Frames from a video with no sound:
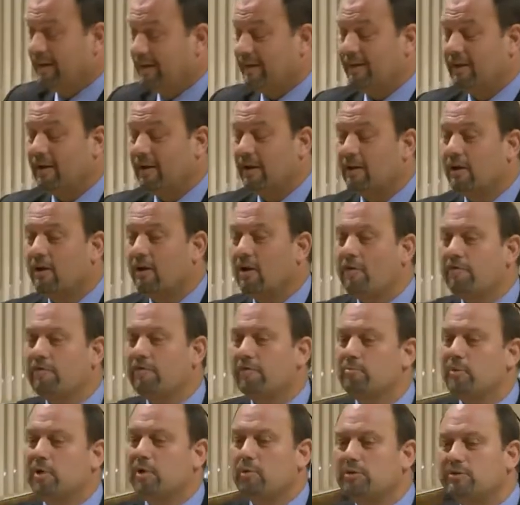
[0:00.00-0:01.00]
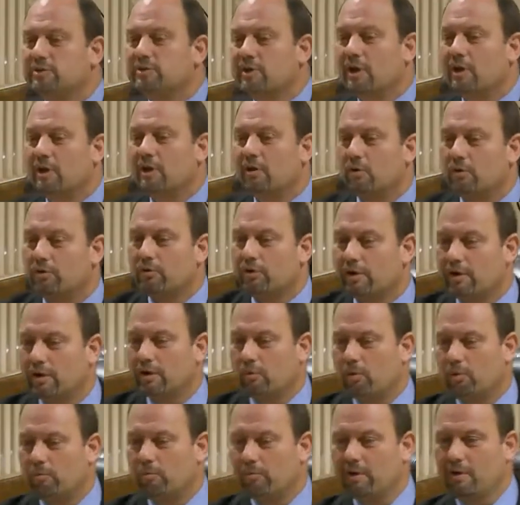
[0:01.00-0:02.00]
The other half of me was saying, hold on,
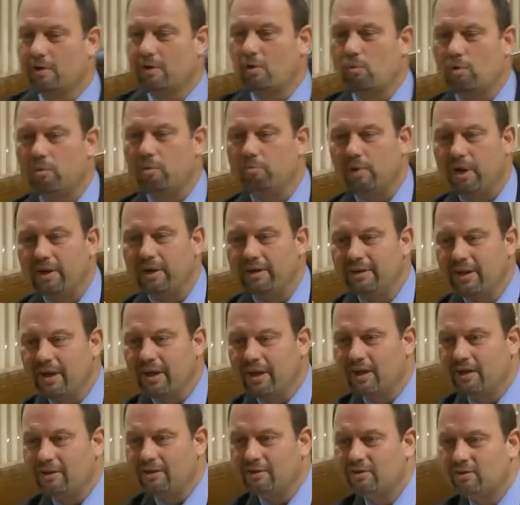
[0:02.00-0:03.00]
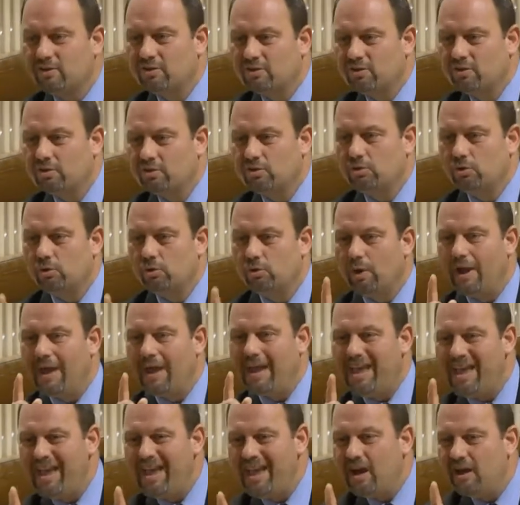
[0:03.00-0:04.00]
don't want my dad to do
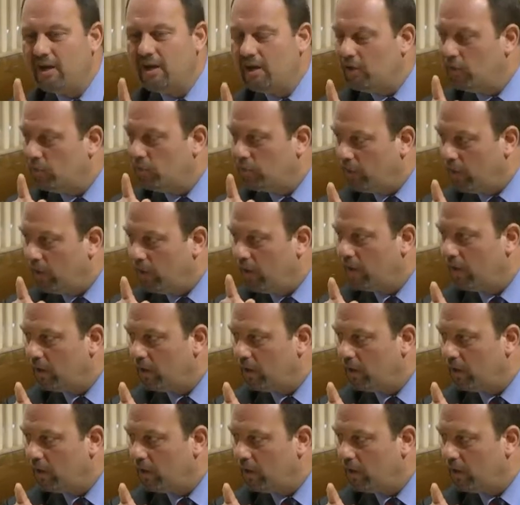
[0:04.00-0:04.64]
anything